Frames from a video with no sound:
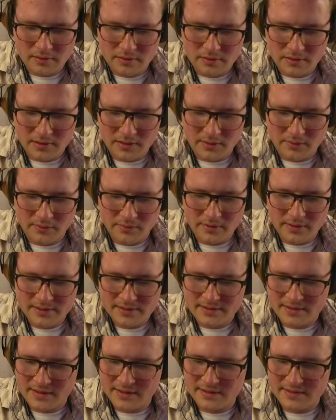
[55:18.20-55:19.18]
erase
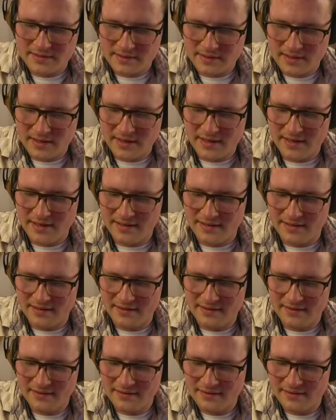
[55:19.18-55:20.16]
this side,
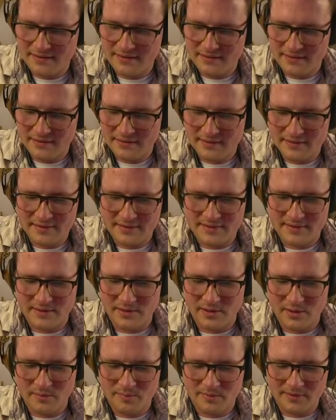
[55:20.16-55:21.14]

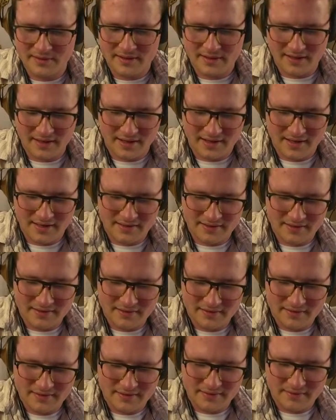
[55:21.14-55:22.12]
duplicate,
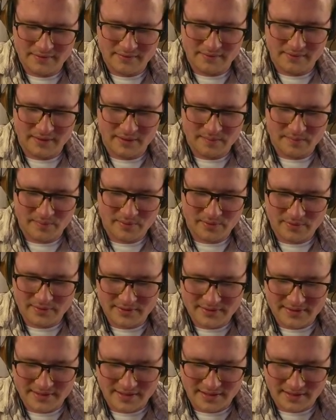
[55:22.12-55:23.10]
flip
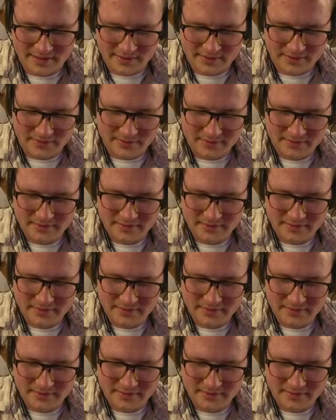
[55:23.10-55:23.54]
horizontal,